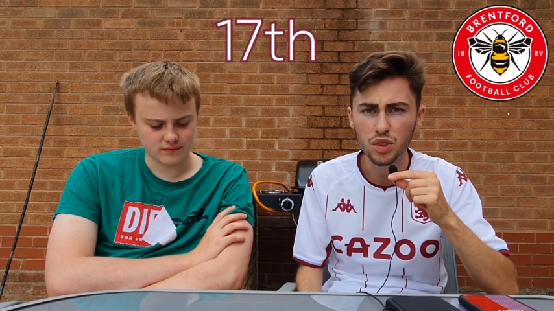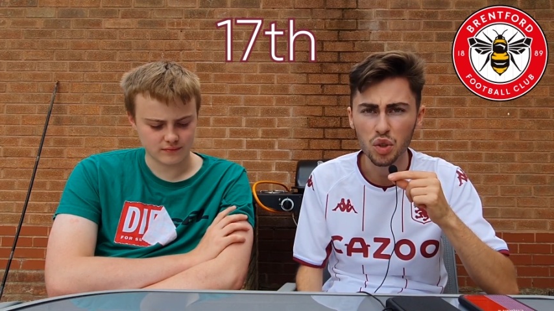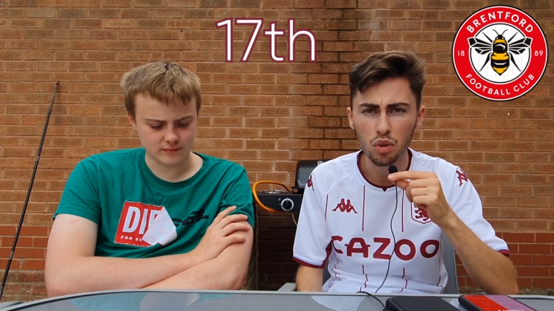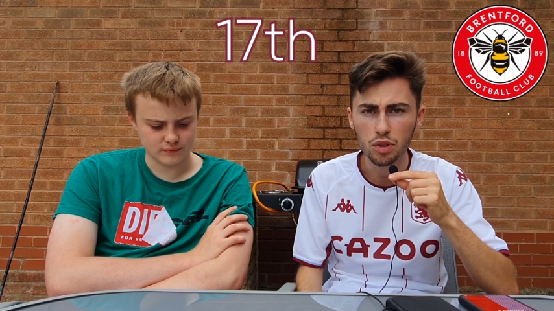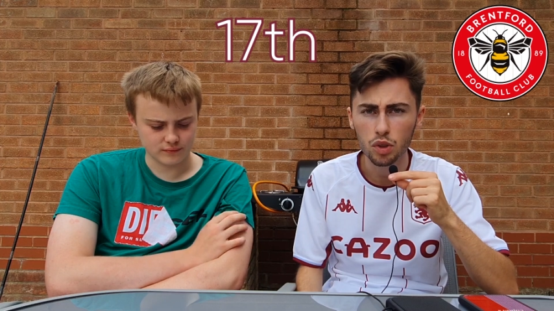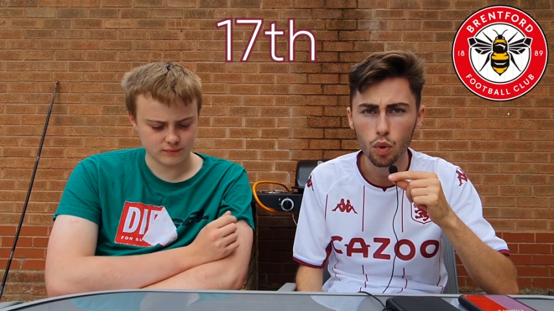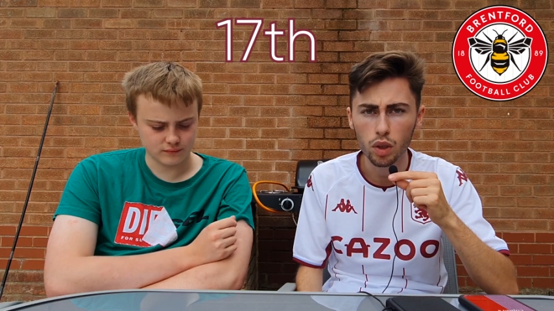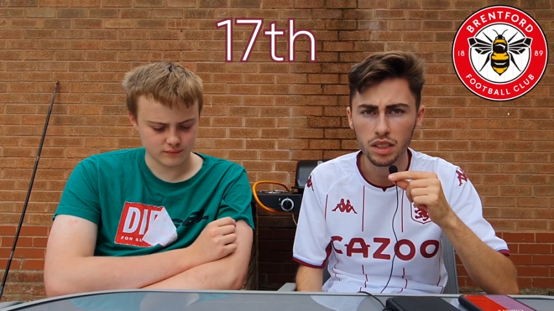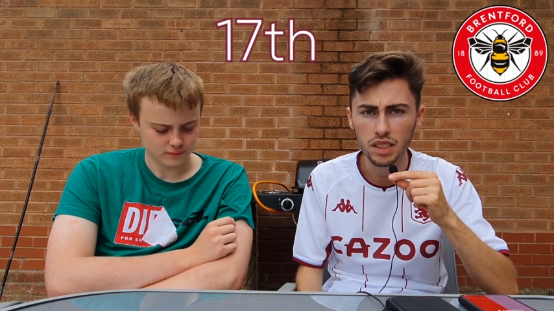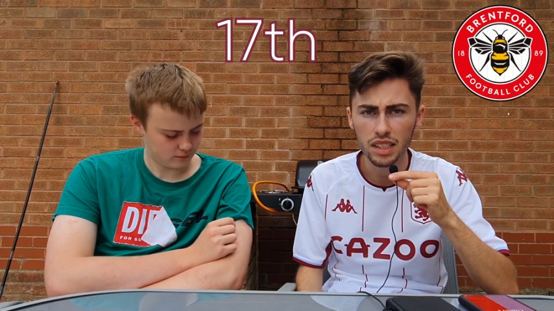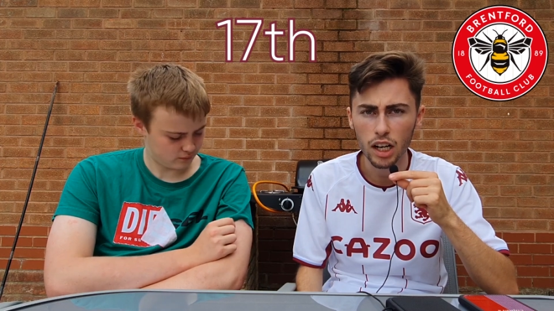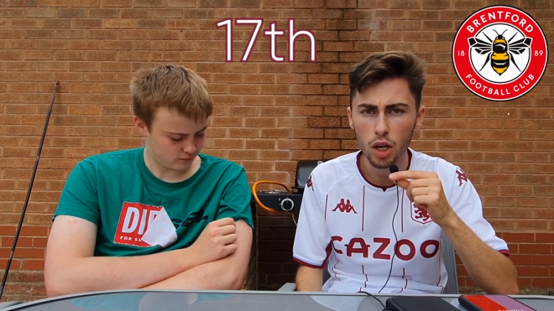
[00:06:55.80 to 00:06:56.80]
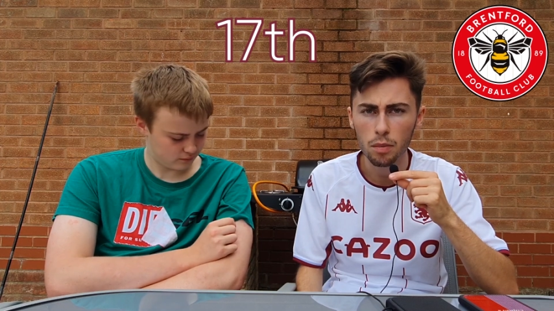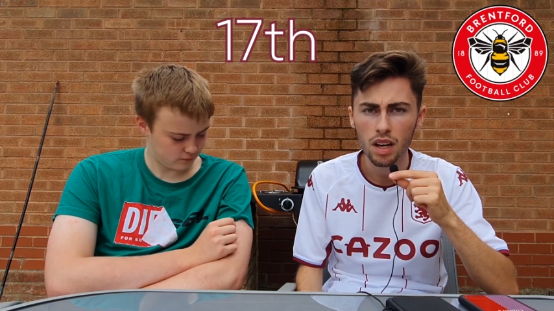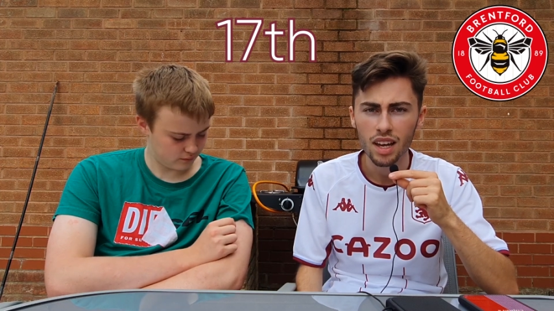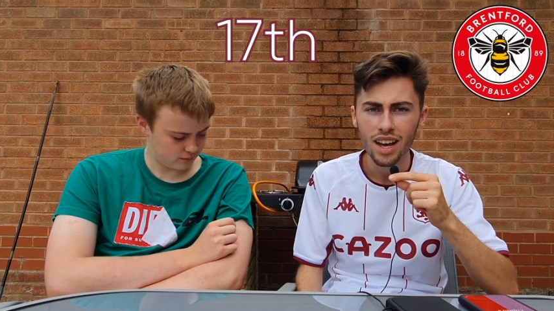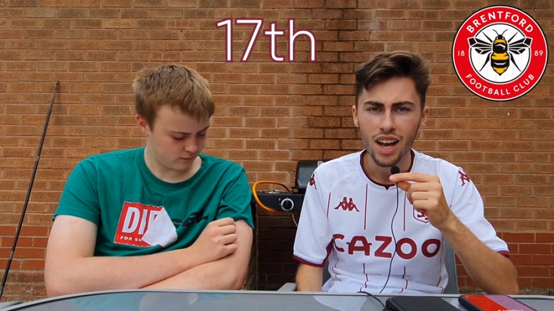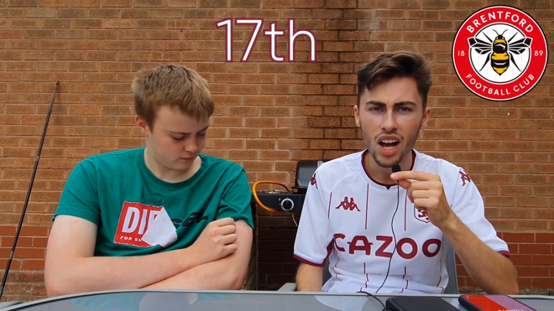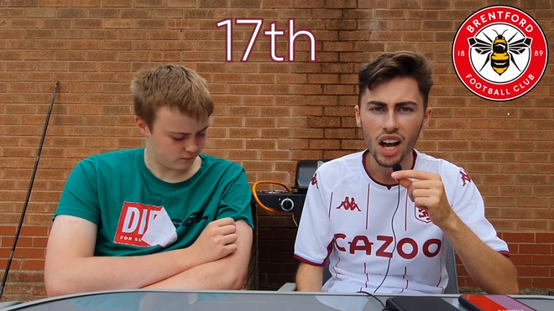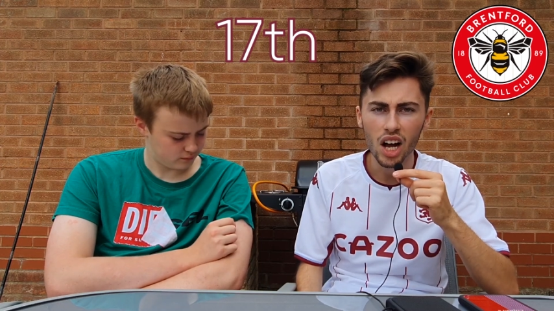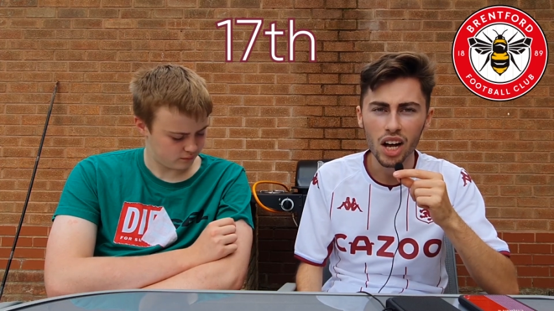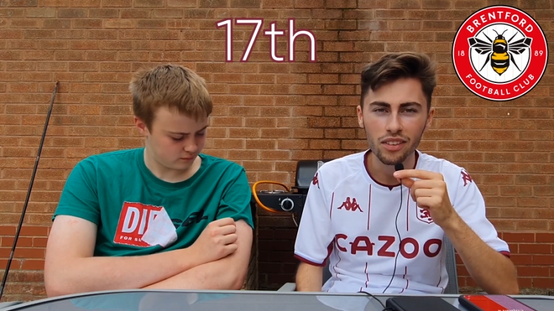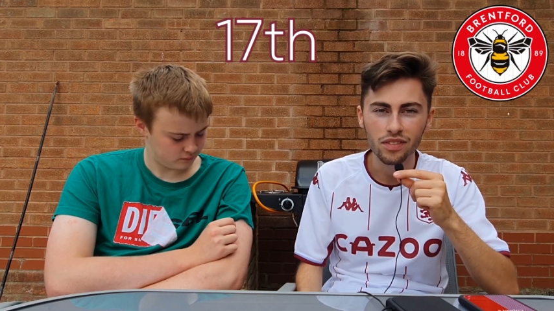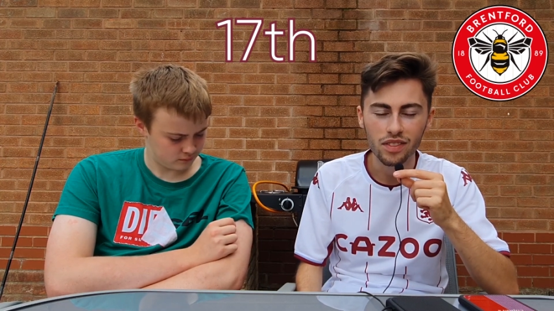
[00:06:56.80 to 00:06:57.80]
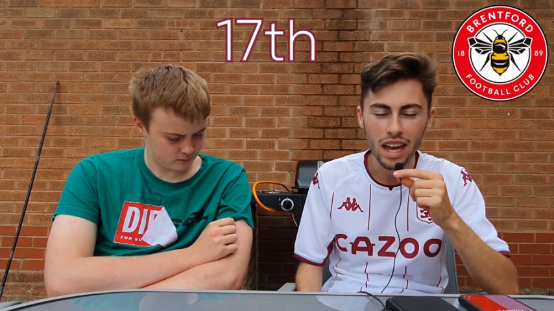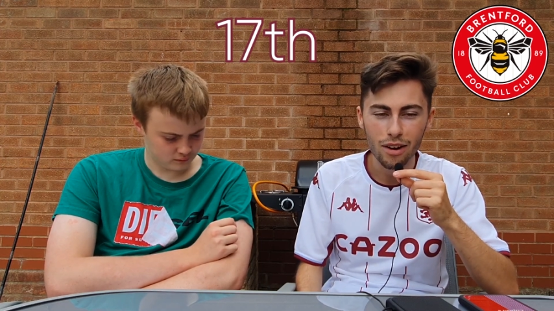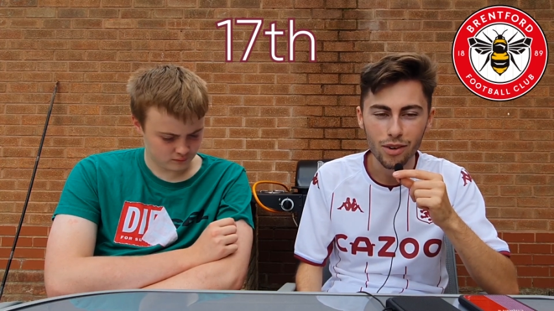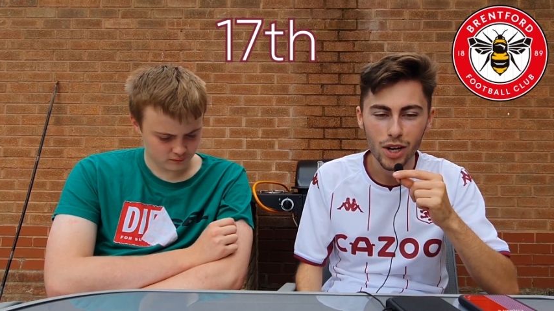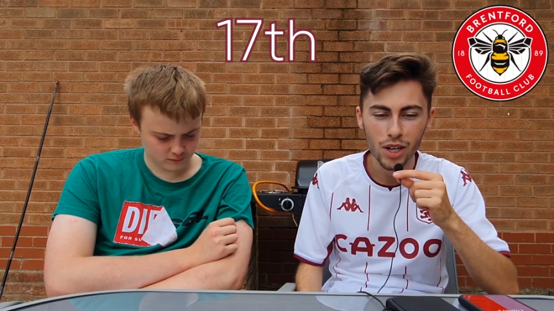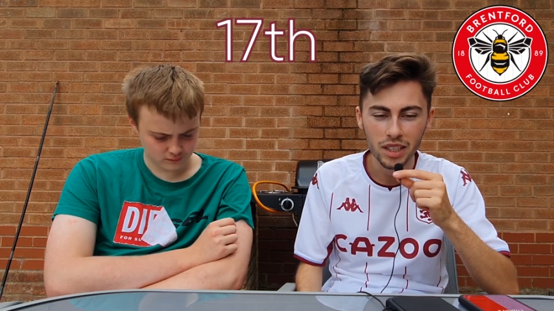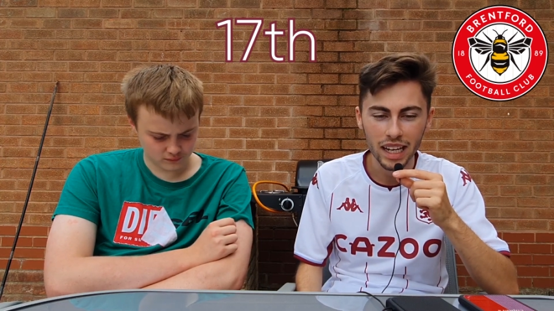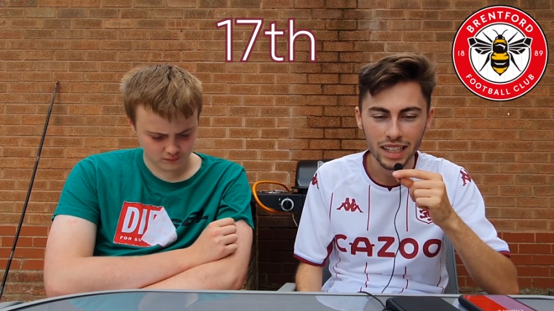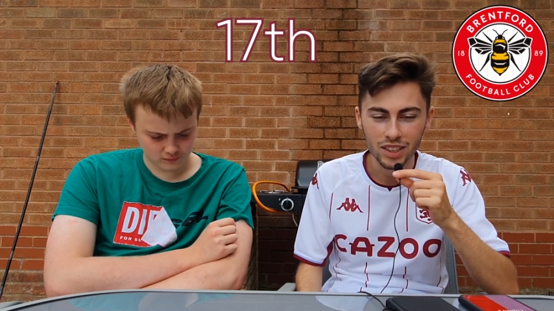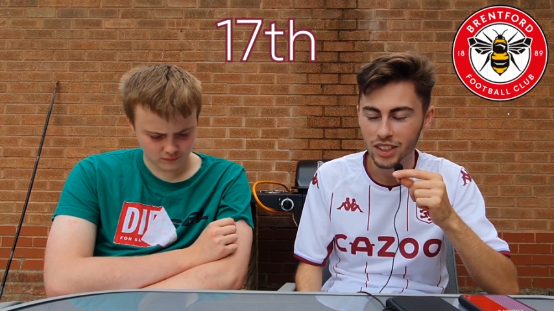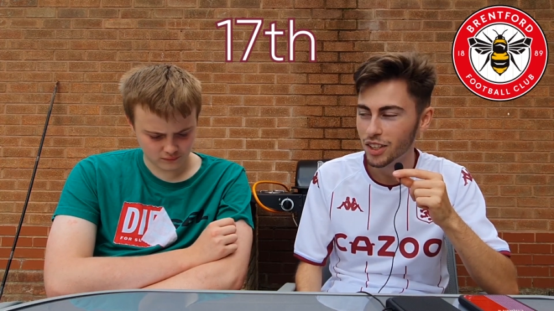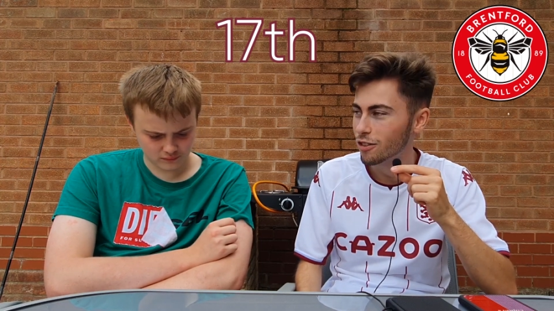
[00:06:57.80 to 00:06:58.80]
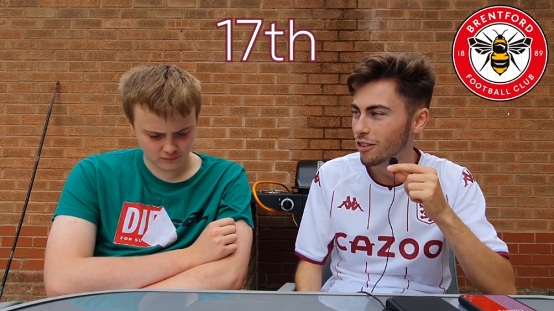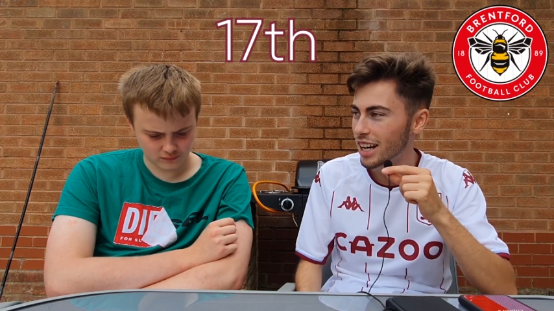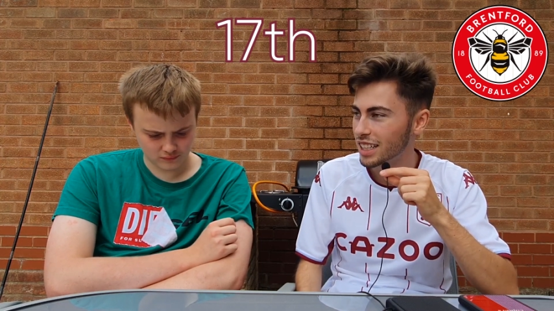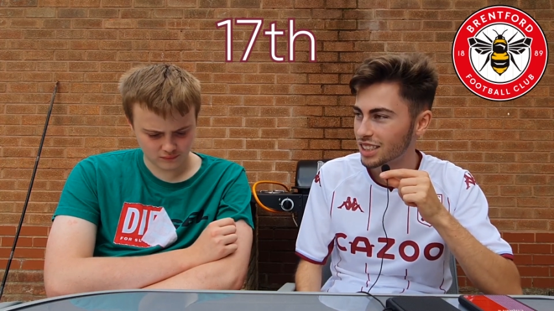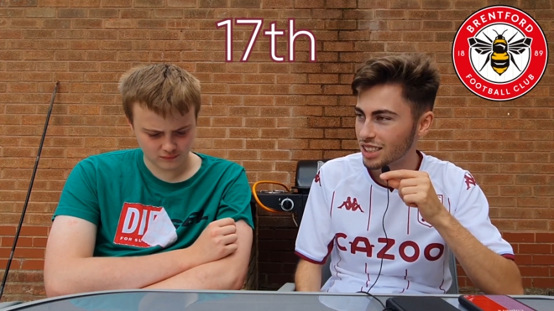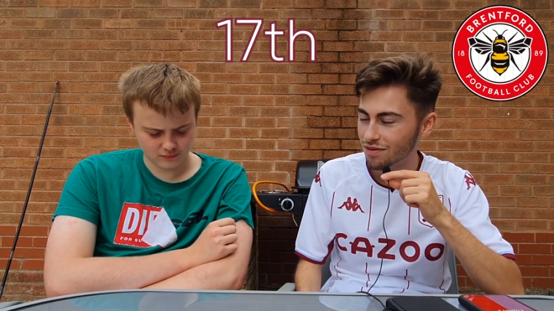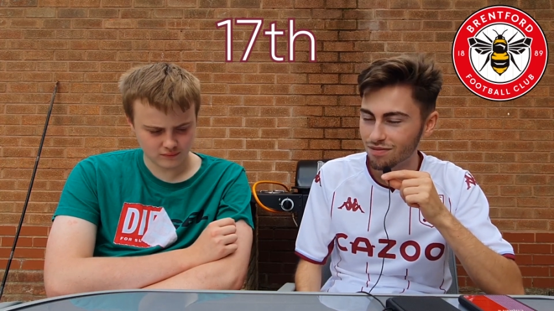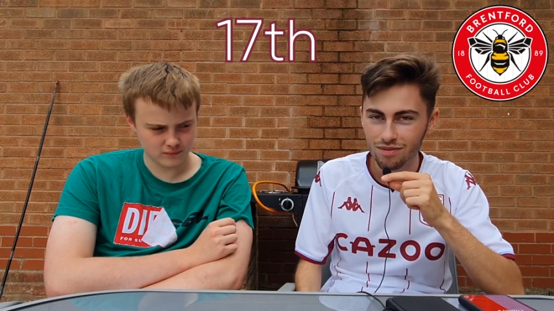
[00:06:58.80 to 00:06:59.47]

Speaker 1: sort of squad to stay up. Their kit on the other hand,